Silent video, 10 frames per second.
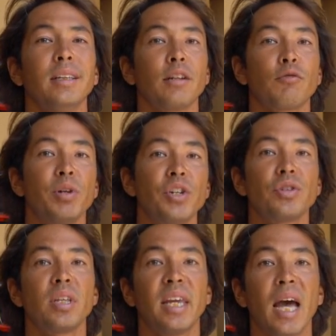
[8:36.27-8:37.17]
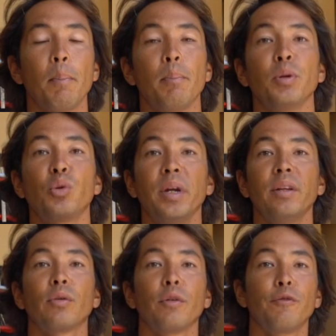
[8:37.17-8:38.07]
that bridges the gap
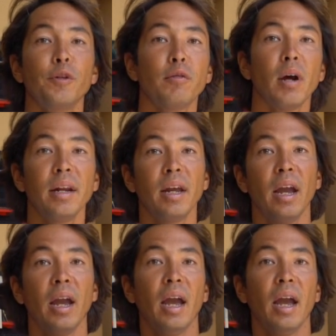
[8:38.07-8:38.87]
between sort of free ride